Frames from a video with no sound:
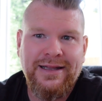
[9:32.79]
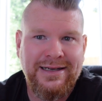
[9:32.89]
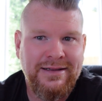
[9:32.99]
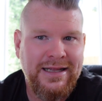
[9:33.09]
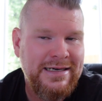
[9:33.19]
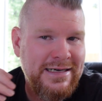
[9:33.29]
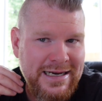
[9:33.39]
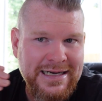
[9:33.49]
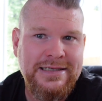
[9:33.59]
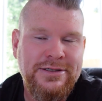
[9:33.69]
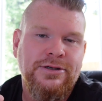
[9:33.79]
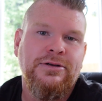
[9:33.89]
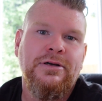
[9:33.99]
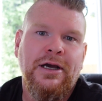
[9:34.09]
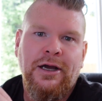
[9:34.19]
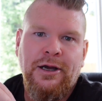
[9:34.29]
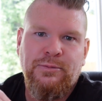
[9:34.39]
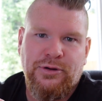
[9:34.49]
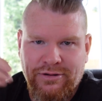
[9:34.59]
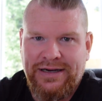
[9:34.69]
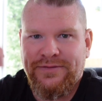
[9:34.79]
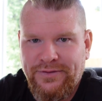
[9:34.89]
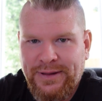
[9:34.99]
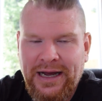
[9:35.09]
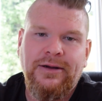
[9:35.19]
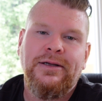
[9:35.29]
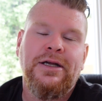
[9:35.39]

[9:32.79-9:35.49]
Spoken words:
they need to progress from that,